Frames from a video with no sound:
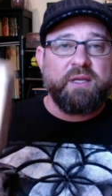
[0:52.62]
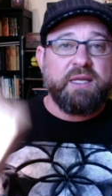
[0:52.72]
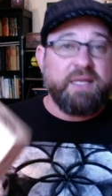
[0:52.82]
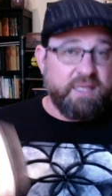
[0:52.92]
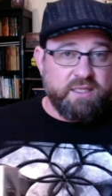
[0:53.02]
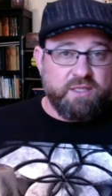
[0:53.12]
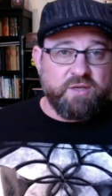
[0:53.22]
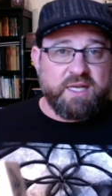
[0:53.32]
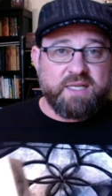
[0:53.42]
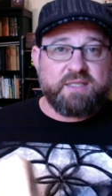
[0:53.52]
In the
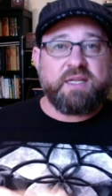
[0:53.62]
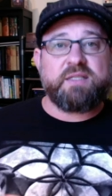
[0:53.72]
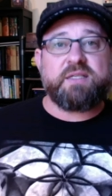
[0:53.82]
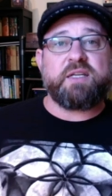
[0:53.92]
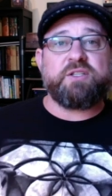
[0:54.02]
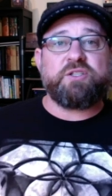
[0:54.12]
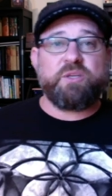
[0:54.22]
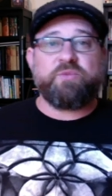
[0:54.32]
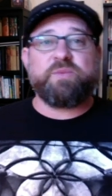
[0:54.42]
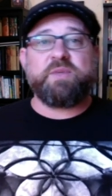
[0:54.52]
United States, I can
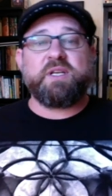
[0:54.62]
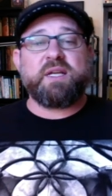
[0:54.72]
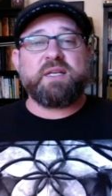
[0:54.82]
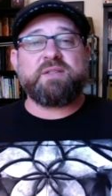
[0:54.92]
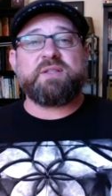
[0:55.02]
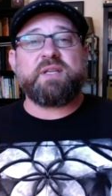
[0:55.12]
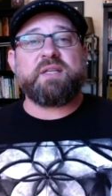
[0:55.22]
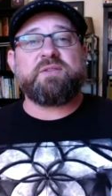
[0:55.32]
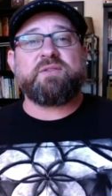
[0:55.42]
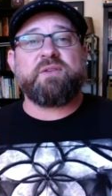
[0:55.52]
ship from the United
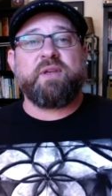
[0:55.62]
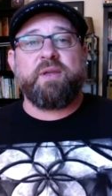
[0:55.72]
States,